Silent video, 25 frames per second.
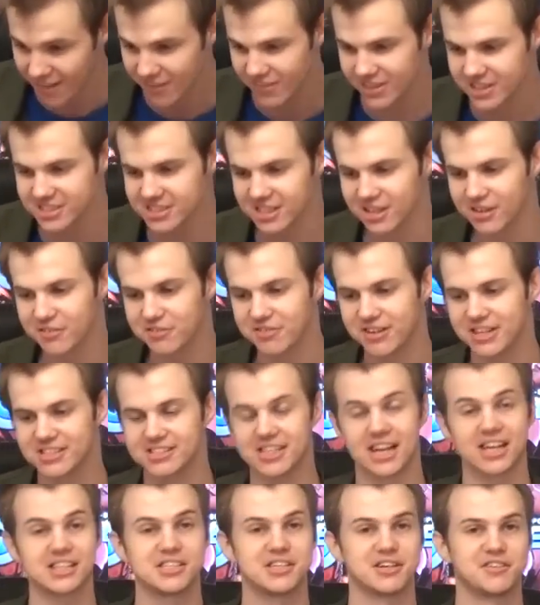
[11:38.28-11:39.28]
These are
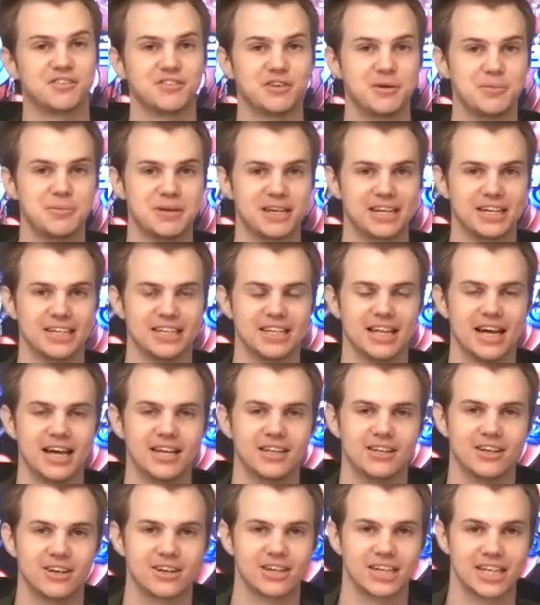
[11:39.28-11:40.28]
fantastic for you being a
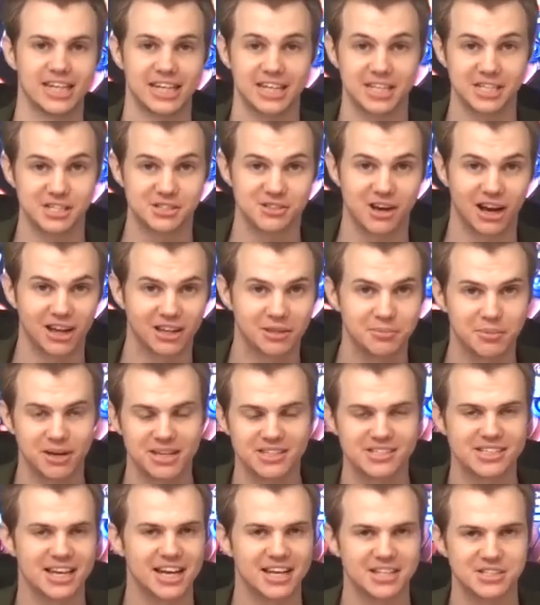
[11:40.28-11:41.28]
LAN. You're not going to get distracted
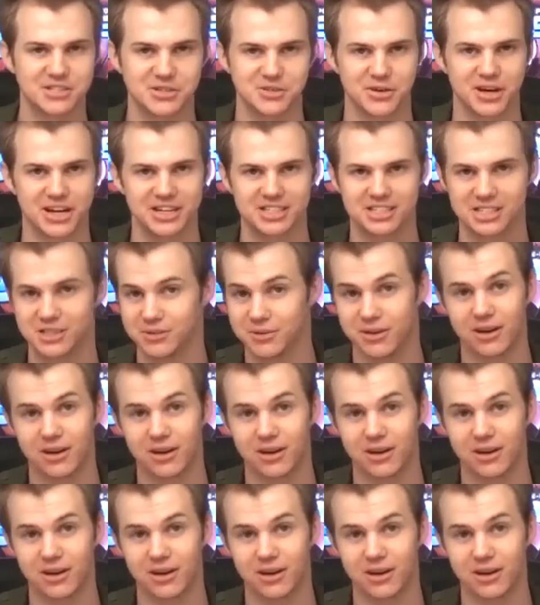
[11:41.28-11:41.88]
by sounds around you.